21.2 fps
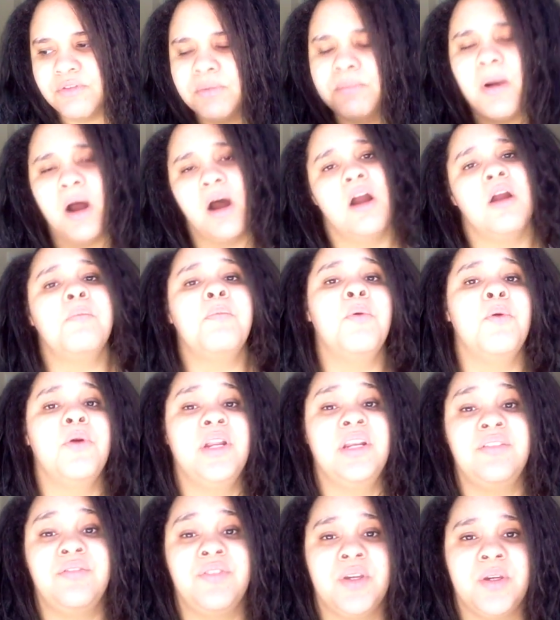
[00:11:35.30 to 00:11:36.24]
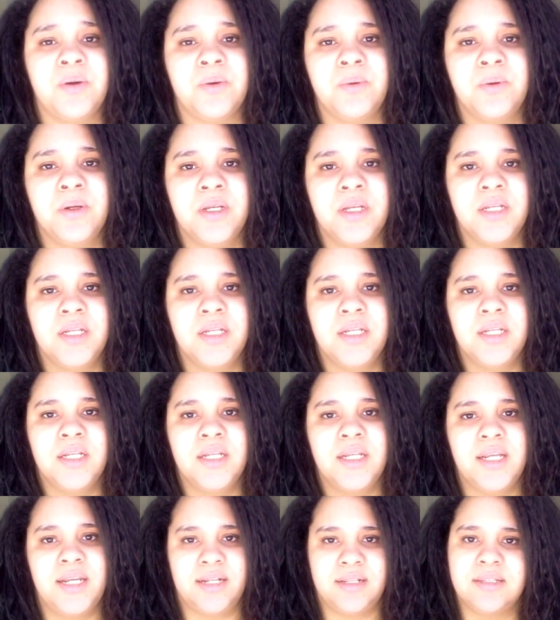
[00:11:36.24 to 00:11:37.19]
from our point of view,
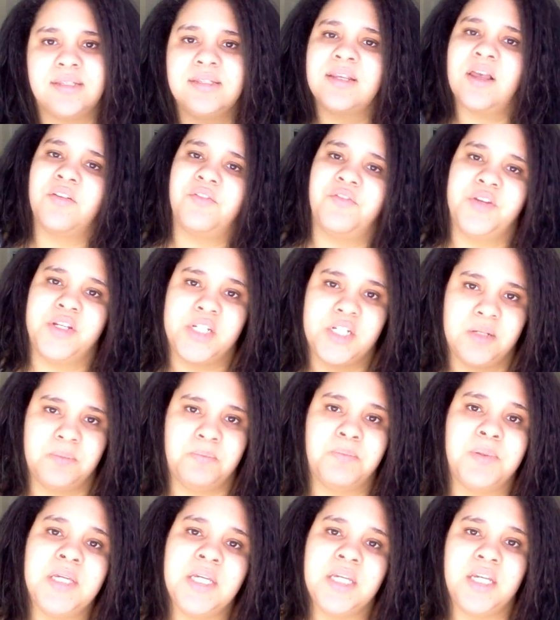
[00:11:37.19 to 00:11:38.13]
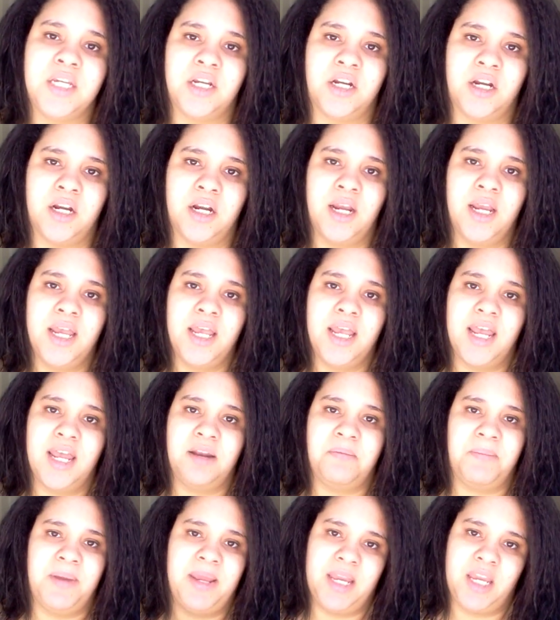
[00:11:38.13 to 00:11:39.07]
it is selfish to be here
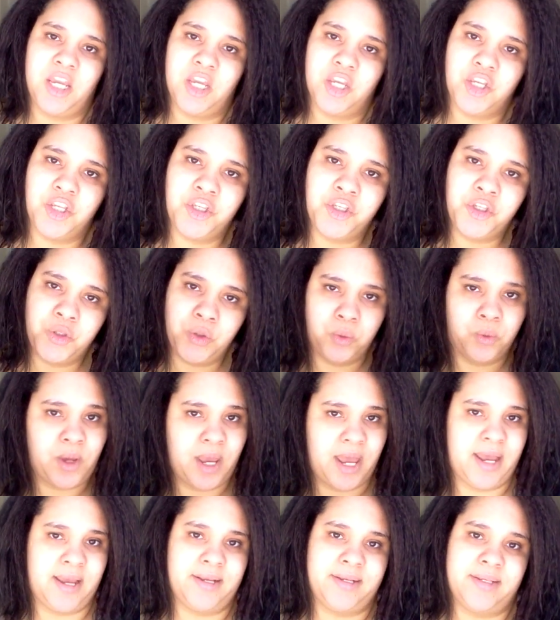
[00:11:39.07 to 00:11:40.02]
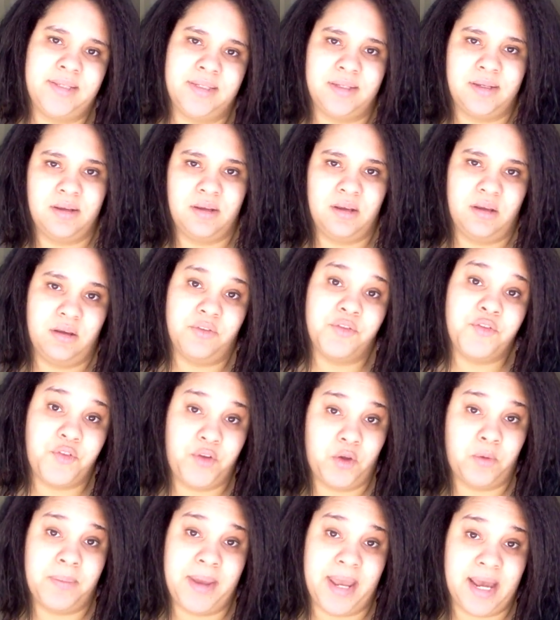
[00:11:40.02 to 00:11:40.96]
and make you guys
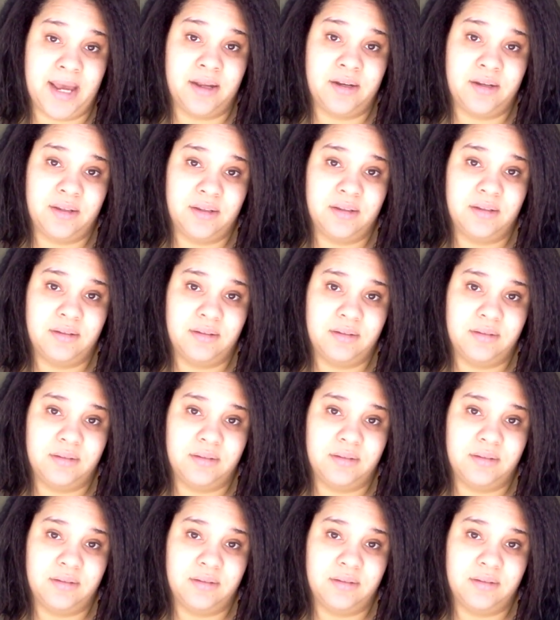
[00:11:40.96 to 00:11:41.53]
feel bad.